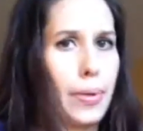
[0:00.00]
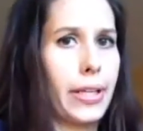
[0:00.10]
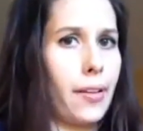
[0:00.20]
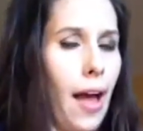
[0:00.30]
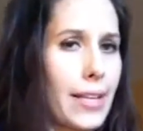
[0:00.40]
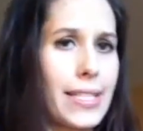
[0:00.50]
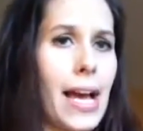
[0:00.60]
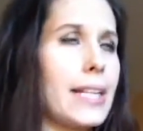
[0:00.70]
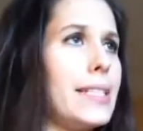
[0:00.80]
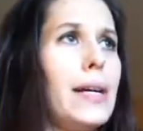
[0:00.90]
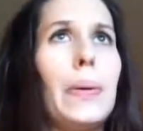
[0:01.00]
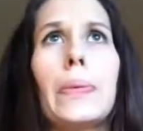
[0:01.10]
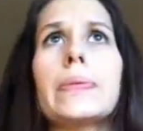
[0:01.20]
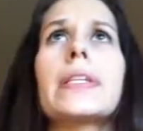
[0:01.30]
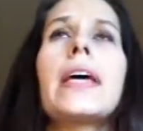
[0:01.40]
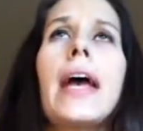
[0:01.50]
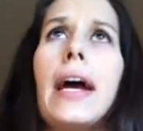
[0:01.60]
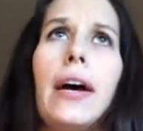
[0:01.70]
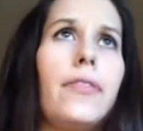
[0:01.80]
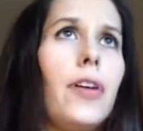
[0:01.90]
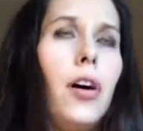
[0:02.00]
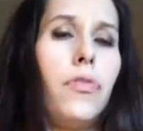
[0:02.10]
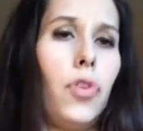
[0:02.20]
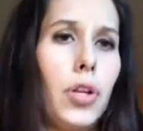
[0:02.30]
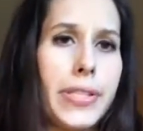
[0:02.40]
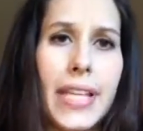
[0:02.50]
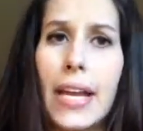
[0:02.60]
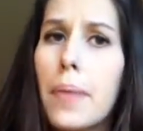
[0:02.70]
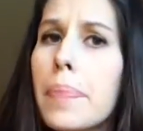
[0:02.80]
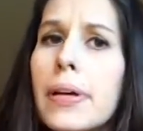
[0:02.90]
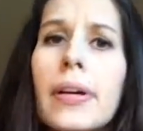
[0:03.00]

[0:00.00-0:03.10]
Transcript: bring a lot. I don't have a full setup.